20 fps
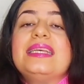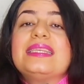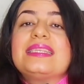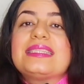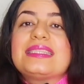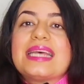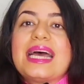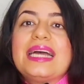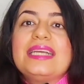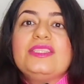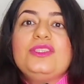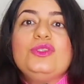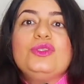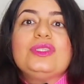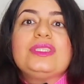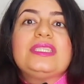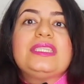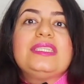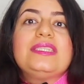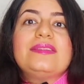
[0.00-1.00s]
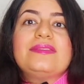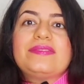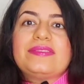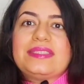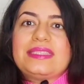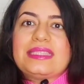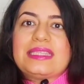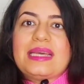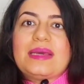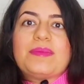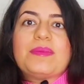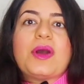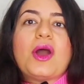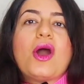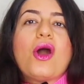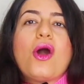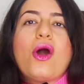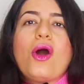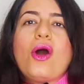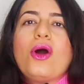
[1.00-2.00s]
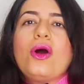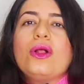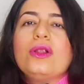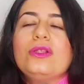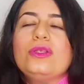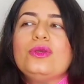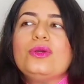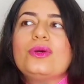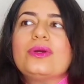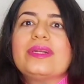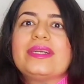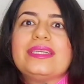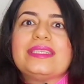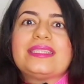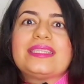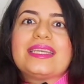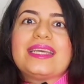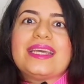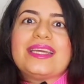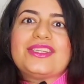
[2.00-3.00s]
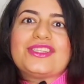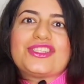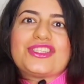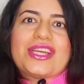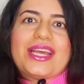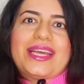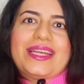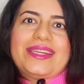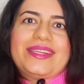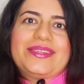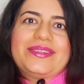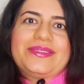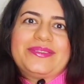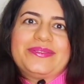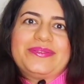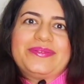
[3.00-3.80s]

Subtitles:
that you give them all your attention.